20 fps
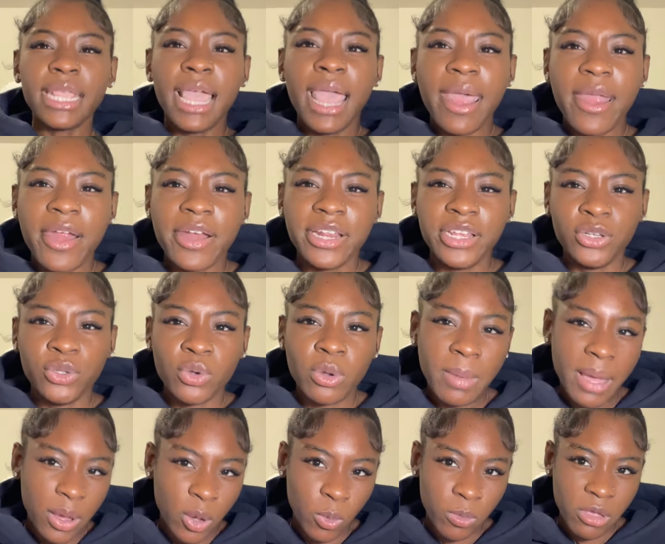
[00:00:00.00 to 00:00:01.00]
I already knew
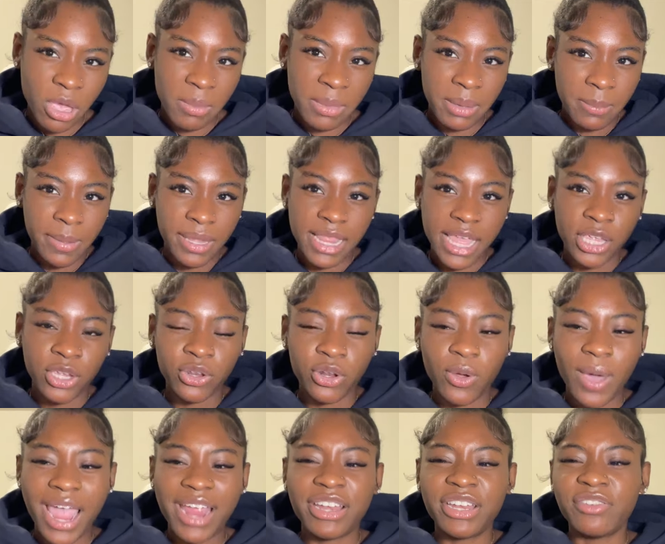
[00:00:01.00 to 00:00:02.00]
about homecoming, but like, you know,
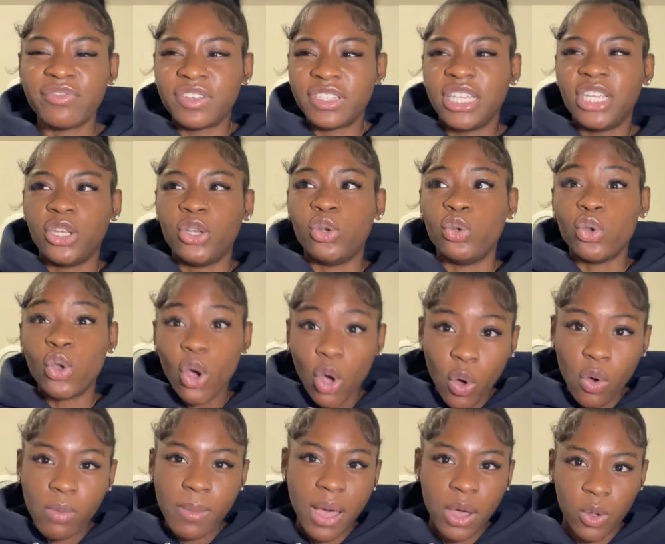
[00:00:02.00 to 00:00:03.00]
I didn't really
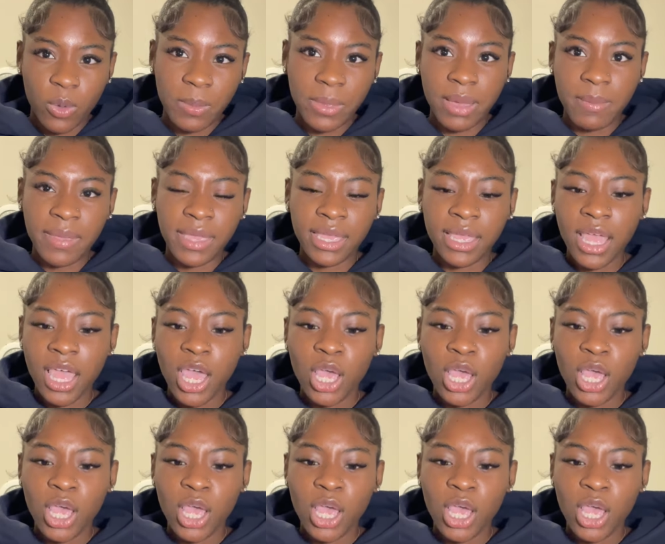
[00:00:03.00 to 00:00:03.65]
know about homecoming.